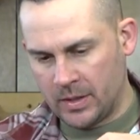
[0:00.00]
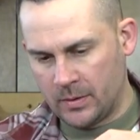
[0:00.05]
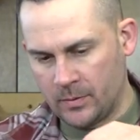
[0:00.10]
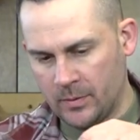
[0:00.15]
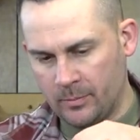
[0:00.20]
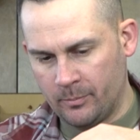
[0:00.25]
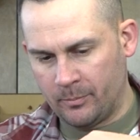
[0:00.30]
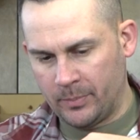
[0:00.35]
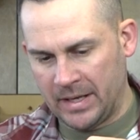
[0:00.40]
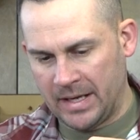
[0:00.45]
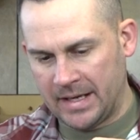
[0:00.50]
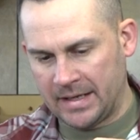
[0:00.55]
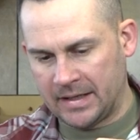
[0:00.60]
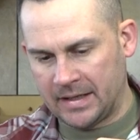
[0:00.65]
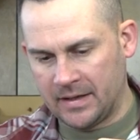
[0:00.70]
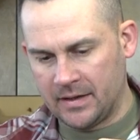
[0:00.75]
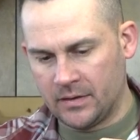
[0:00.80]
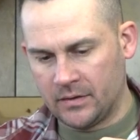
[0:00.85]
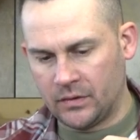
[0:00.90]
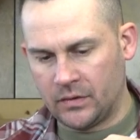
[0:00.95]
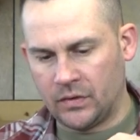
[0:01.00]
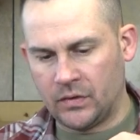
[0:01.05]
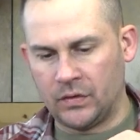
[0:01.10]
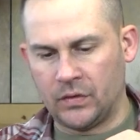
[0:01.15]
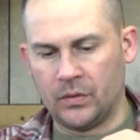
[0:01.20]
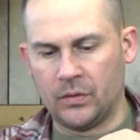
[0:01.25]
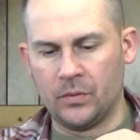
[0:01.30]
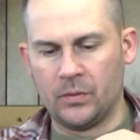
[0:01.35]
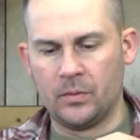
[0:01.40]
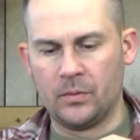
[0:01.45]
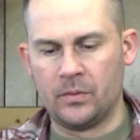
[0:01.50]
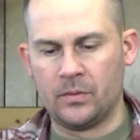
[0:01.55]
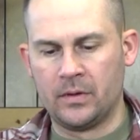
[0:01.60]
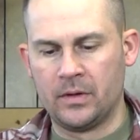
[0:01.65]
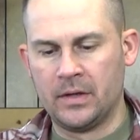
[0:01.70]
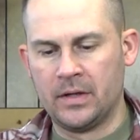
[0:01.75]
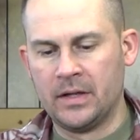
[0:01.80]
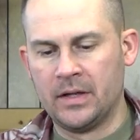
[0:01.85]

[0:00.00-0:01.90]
going back into